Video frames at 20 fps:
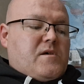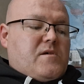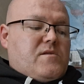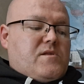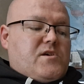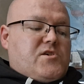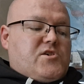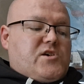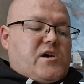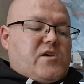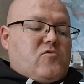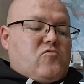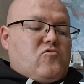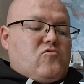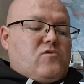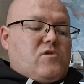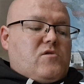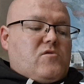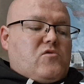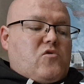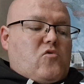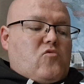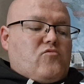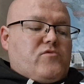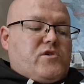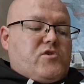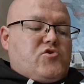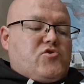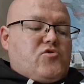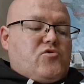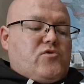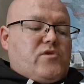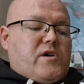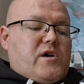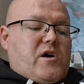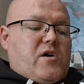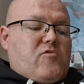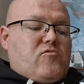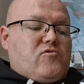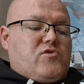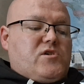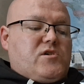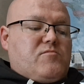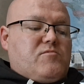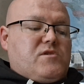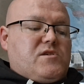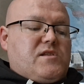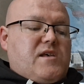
The child told the jury how she was